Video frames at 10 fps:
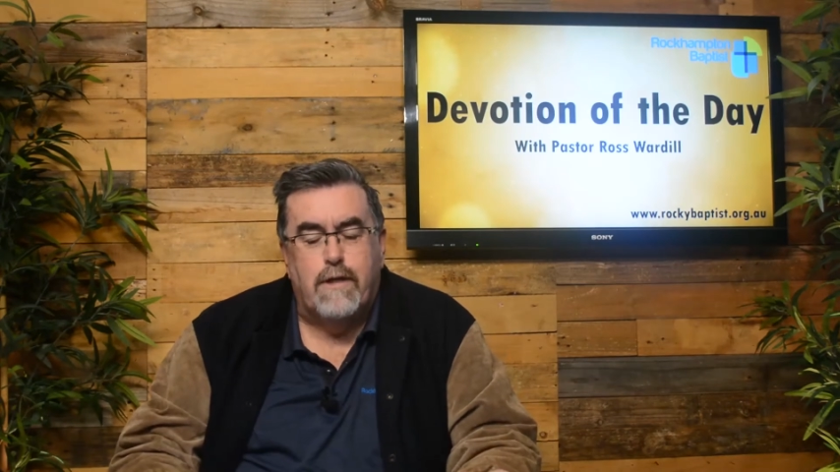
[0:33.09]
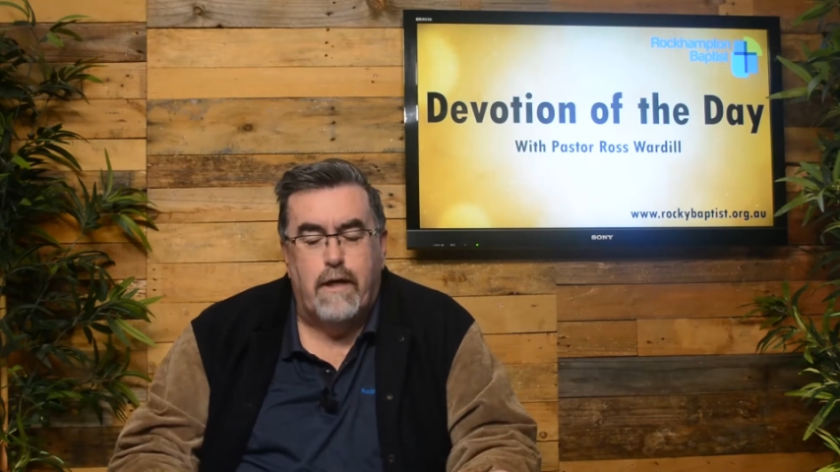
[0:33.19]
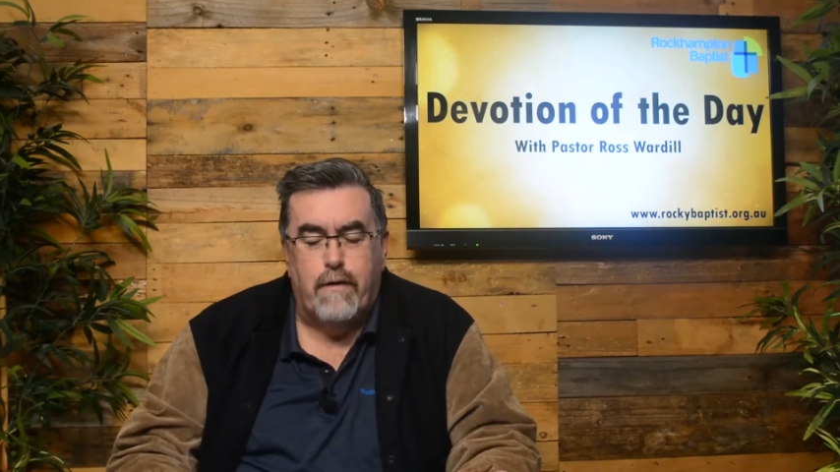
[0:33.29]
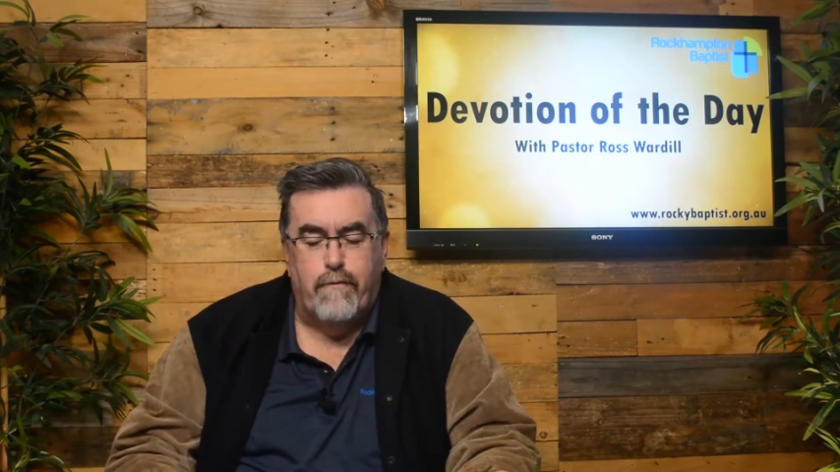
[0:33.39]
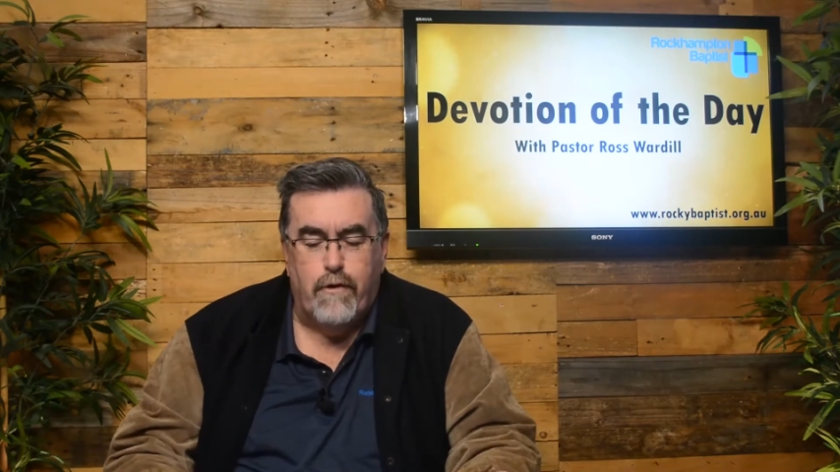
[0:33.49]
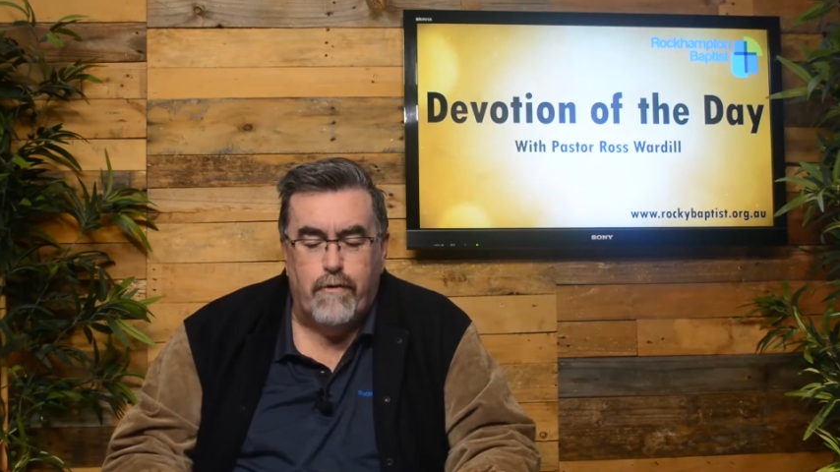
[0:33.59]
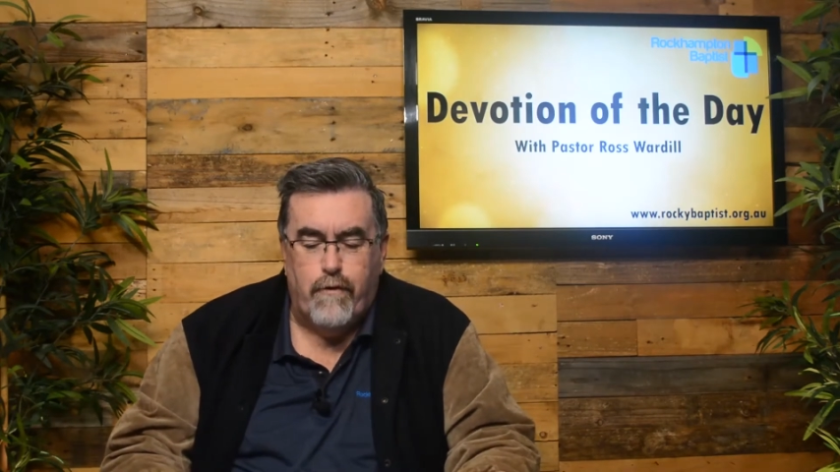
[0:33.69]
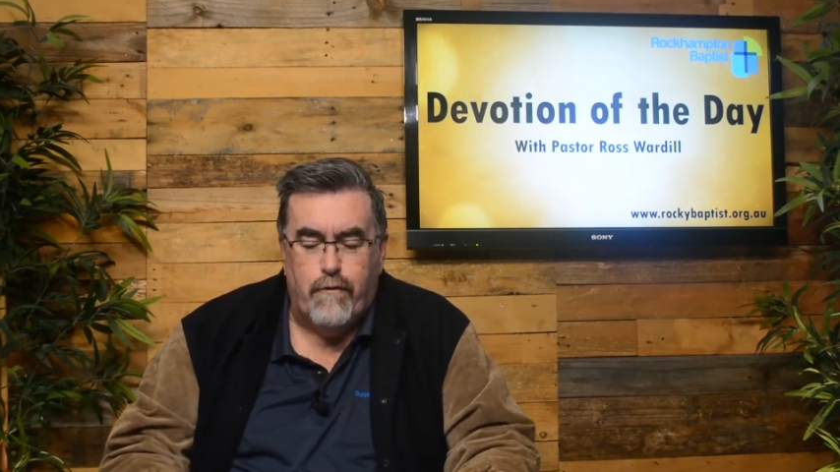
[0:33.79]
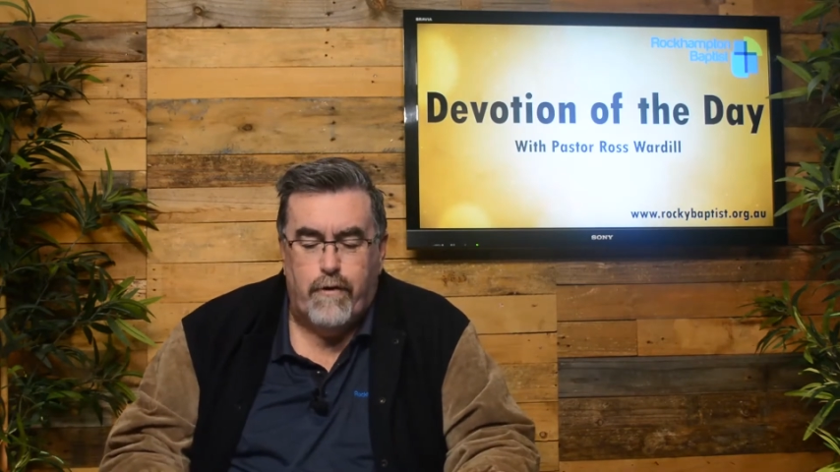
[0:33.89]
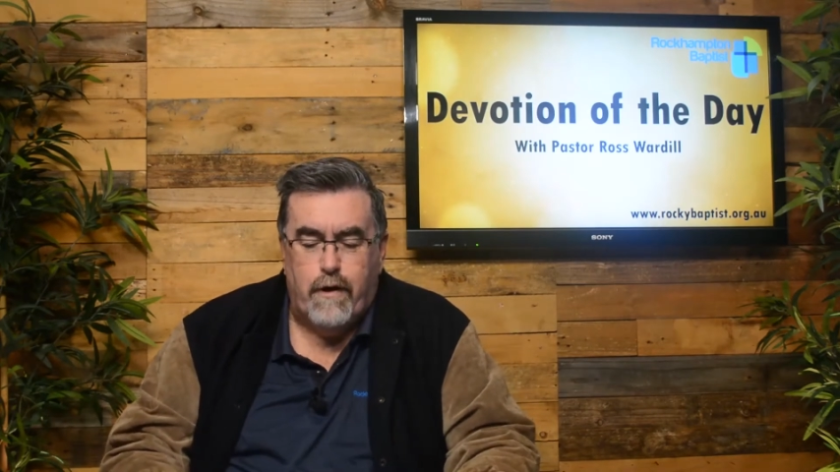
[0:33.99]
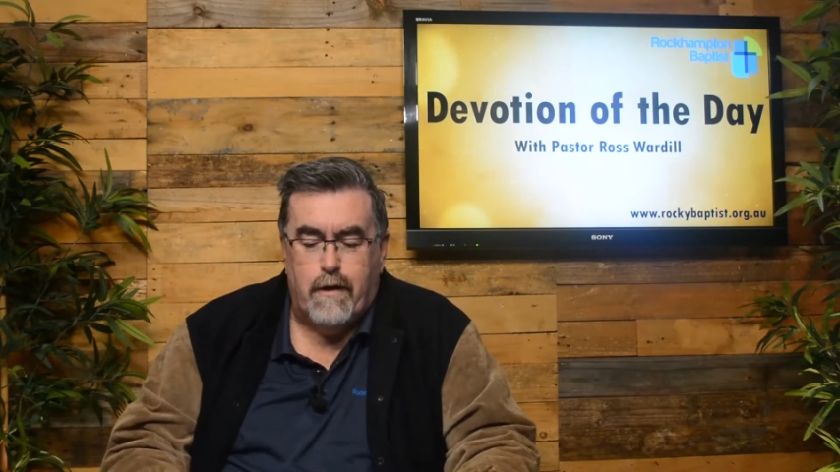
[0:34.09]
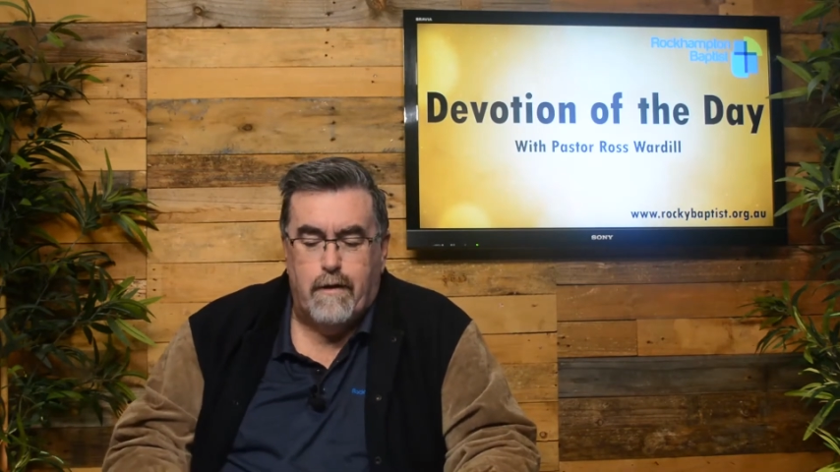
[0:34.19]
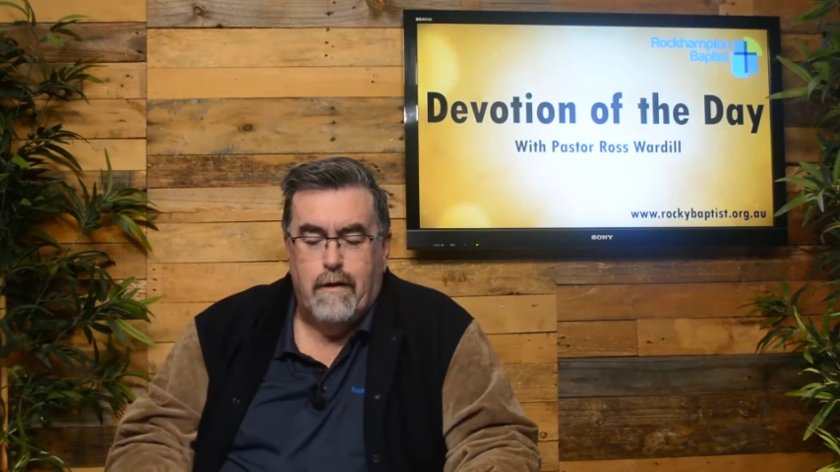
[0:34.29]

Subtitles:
and verse 15,